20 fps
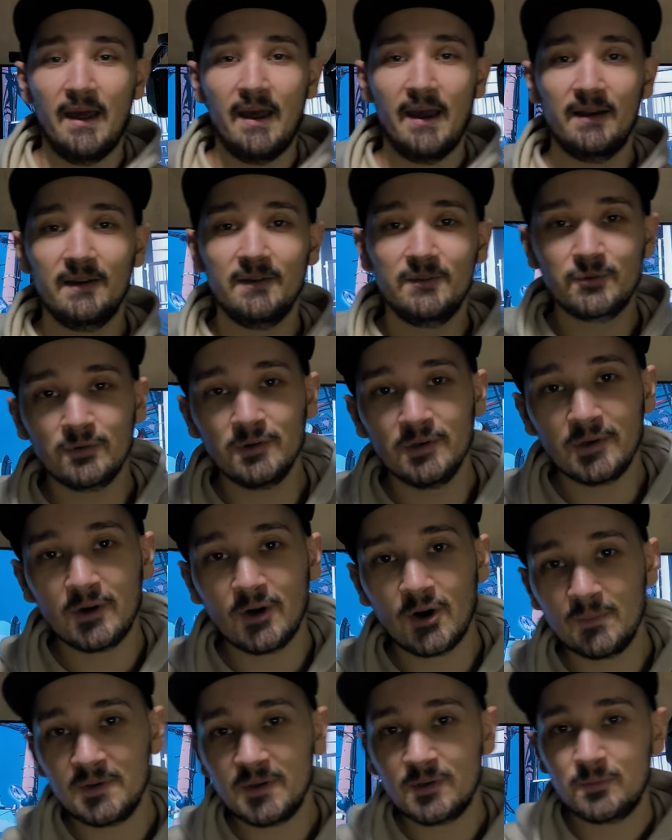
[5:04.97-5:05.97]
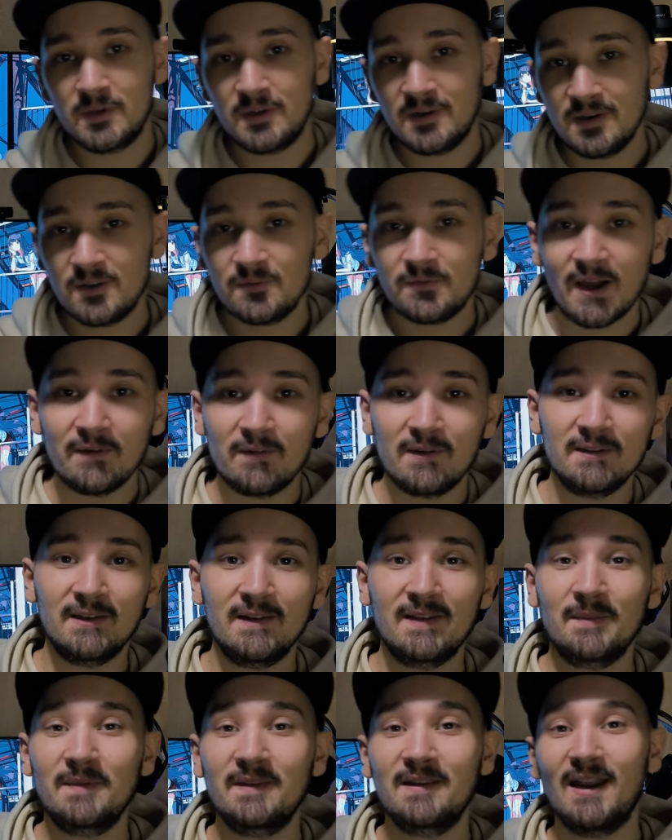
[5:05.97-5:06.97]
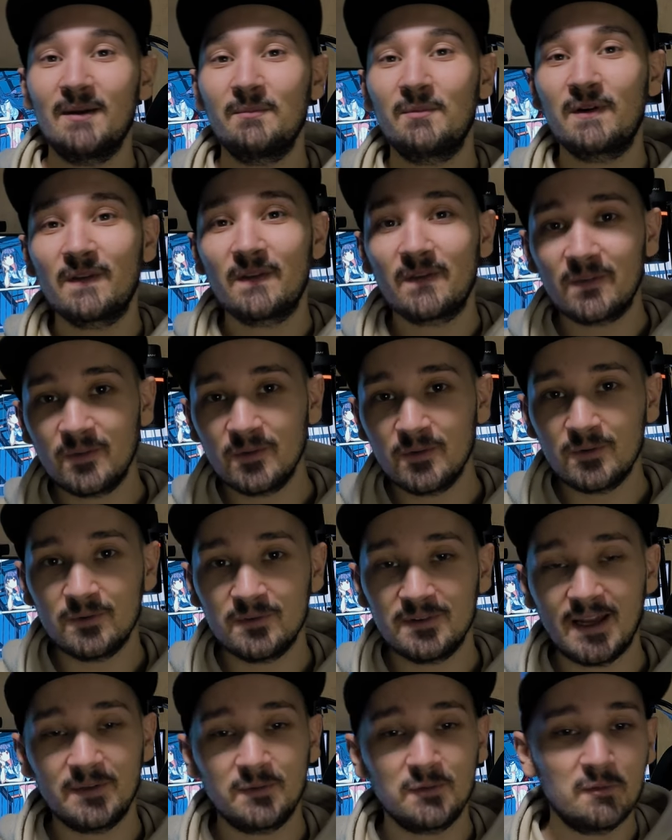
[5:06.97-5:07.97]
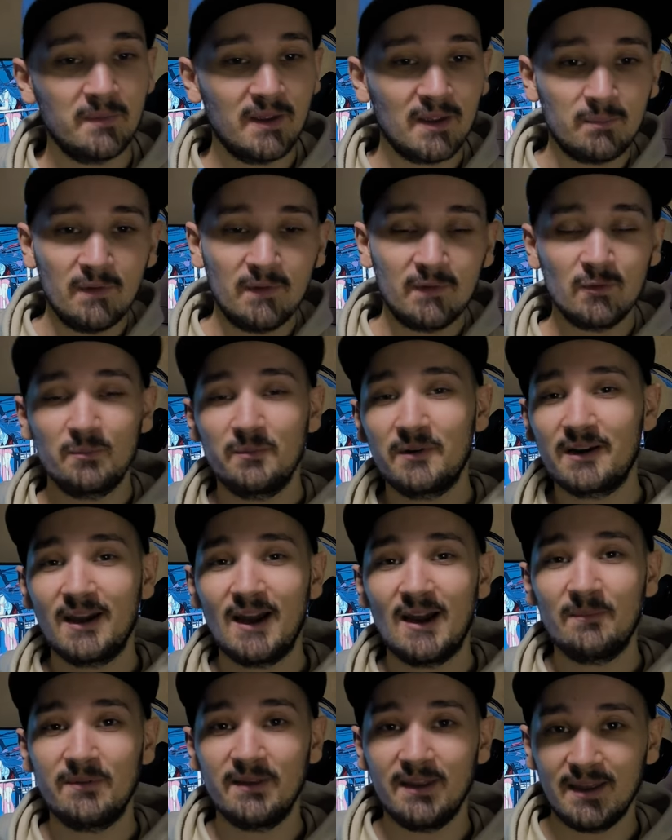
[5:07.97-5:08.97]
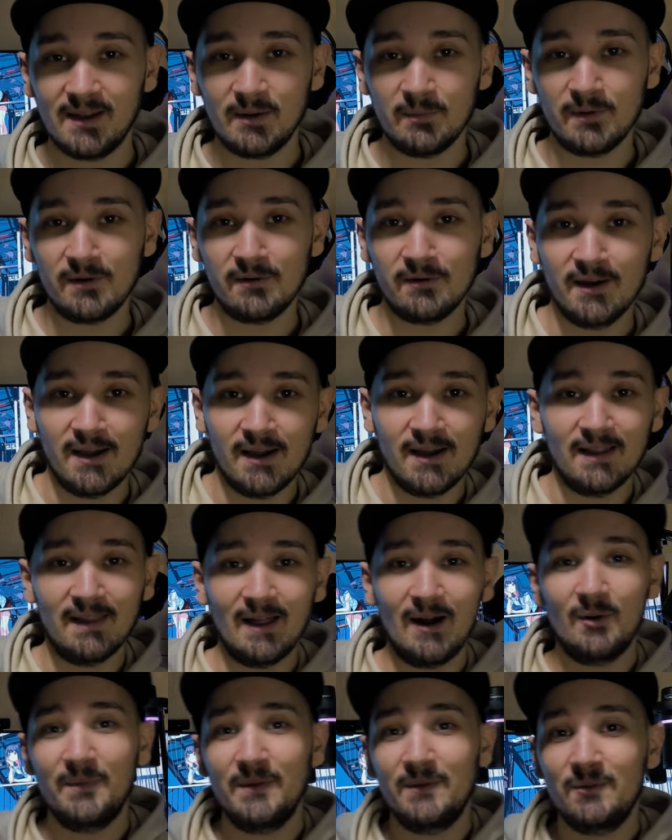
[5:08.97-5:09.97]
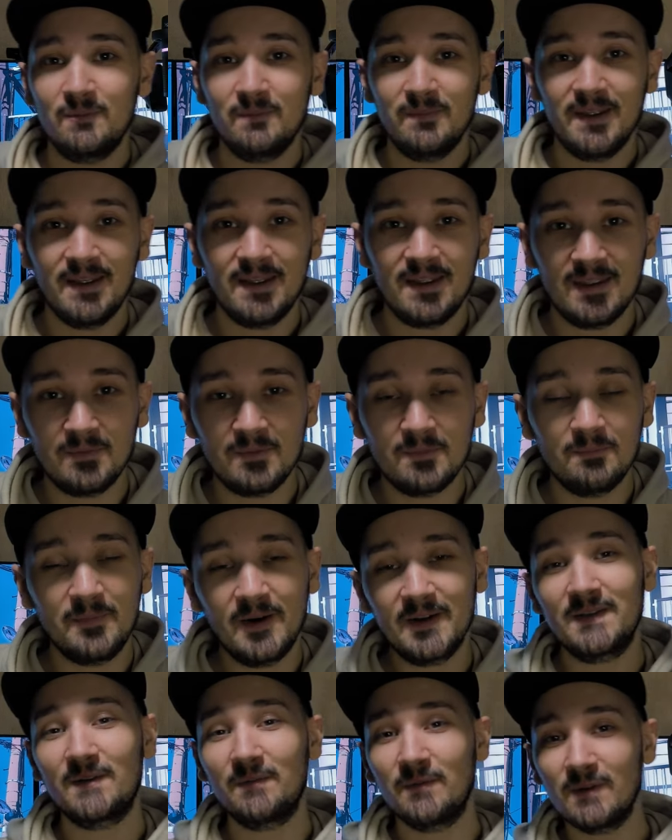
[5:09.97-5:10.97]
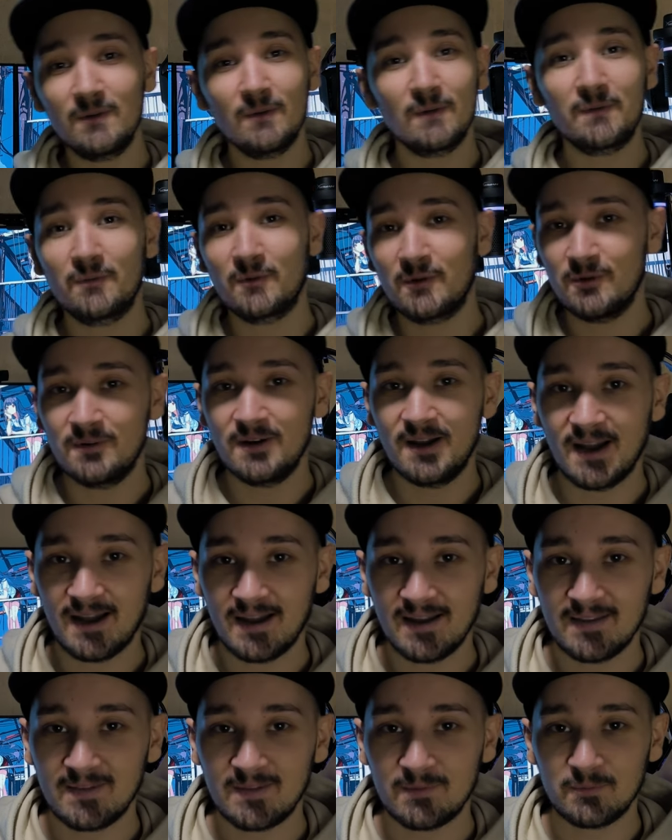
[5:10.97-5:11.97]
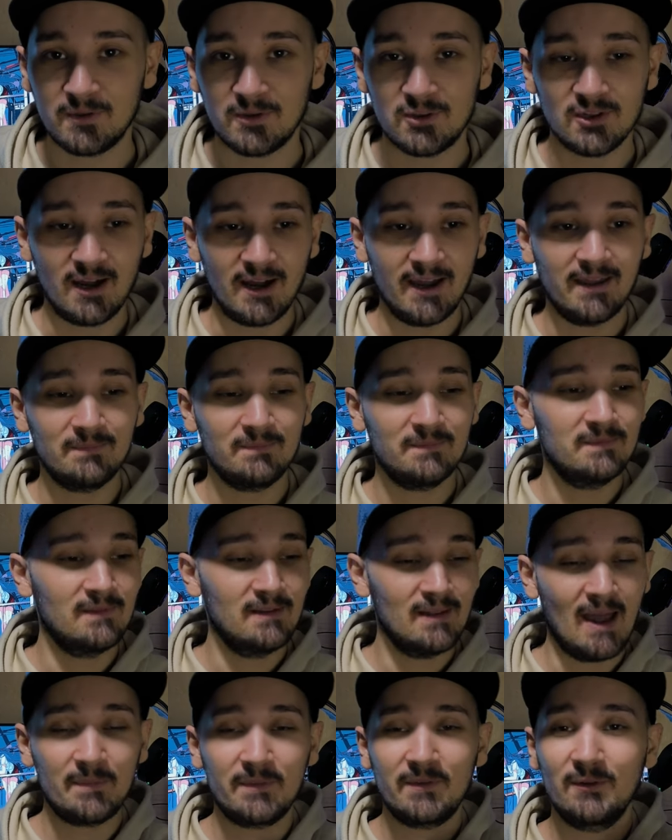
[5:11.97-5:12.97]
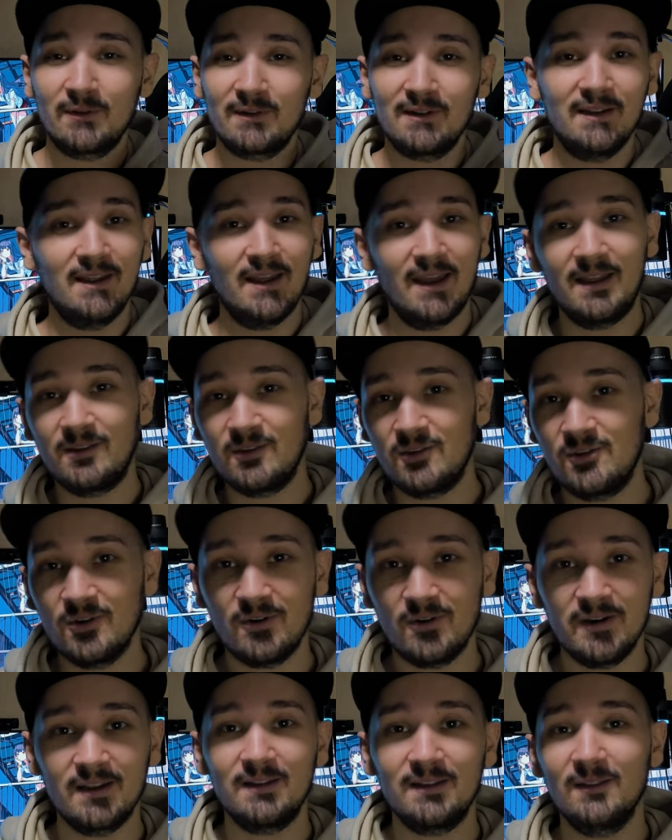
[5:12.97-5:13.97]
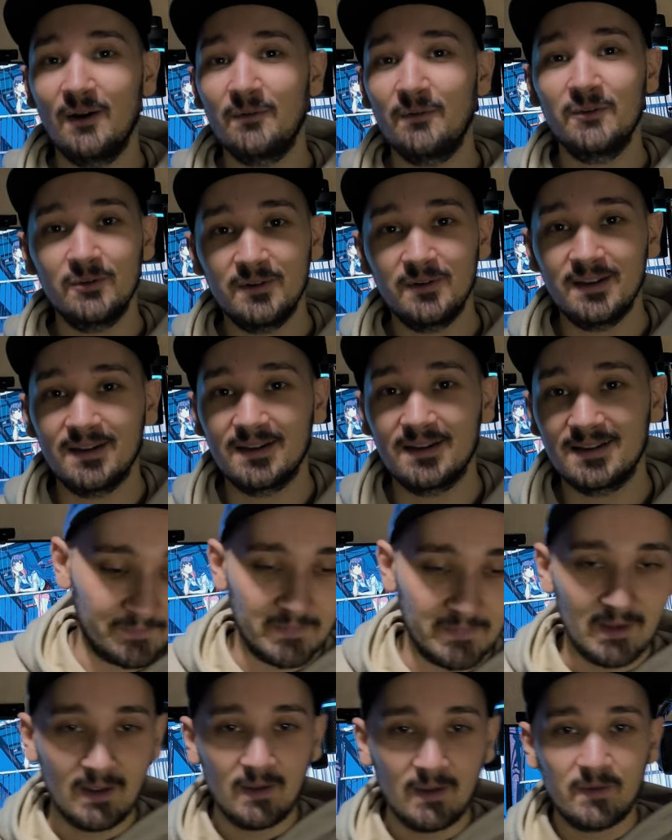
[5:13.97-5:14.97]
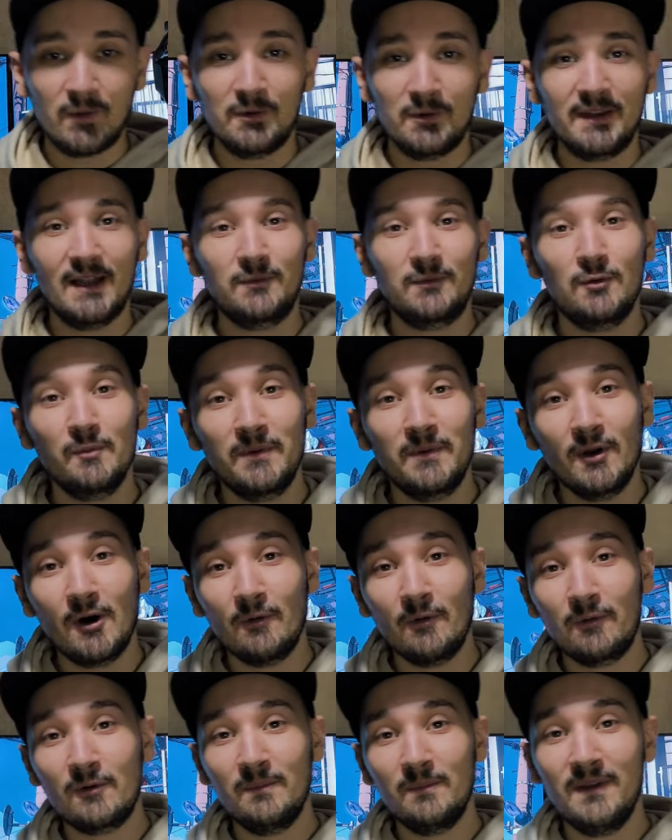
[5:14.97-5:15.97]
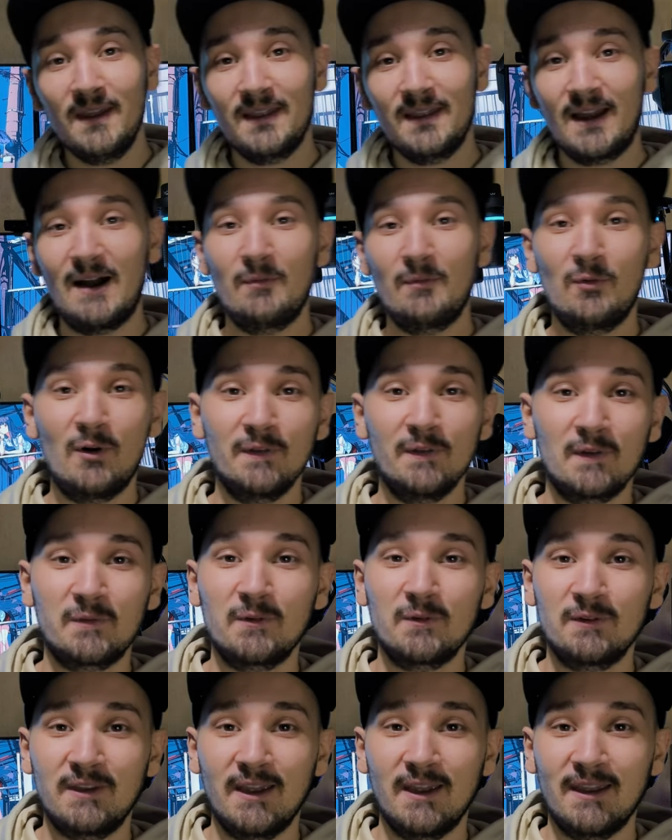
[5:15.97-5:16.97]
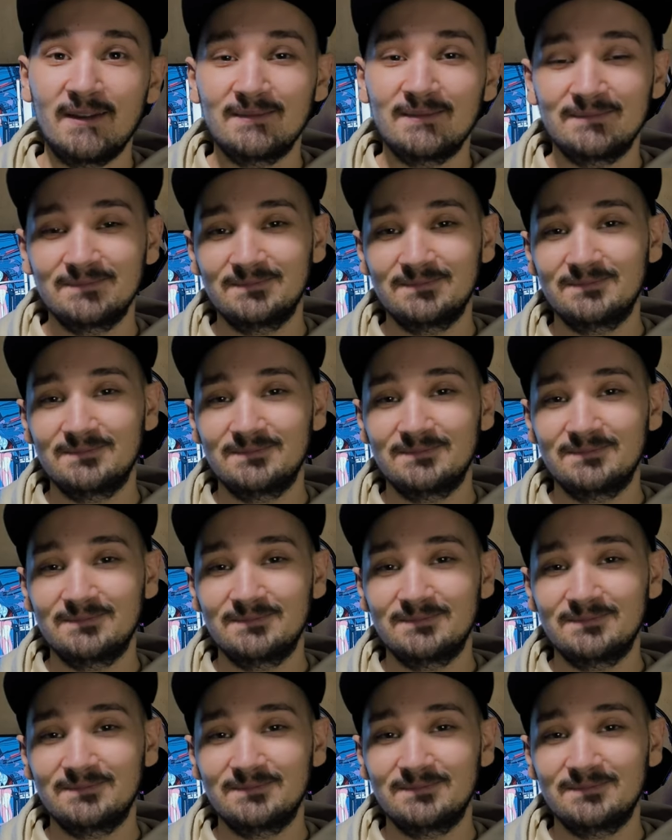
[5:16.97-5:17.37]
And I truly hope that we reach 500 subscribers soon. That will make me super happy and will allow me to make even better videos for you guys, which I absolutely enjoy and love doing. So that will be all from me and have a wonderful day.